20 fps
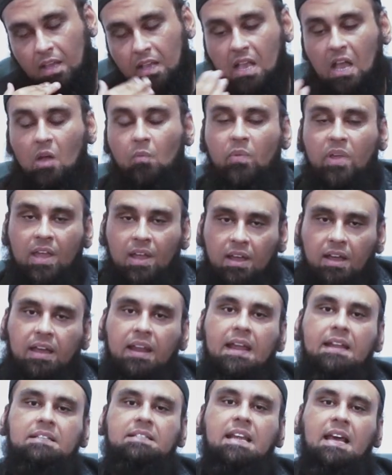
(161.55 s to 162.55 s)
Come here
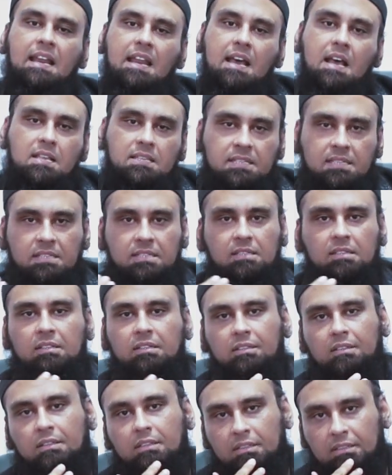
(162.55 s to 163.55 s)
and tell us.
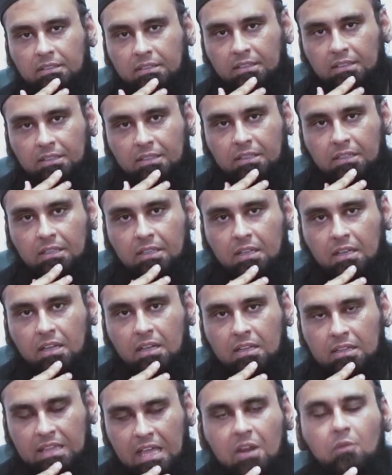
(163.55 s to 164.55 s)

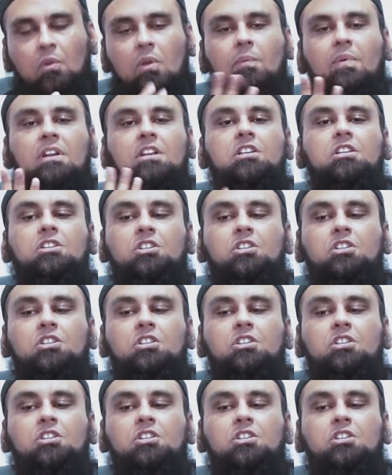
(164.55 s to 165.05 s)
Then we will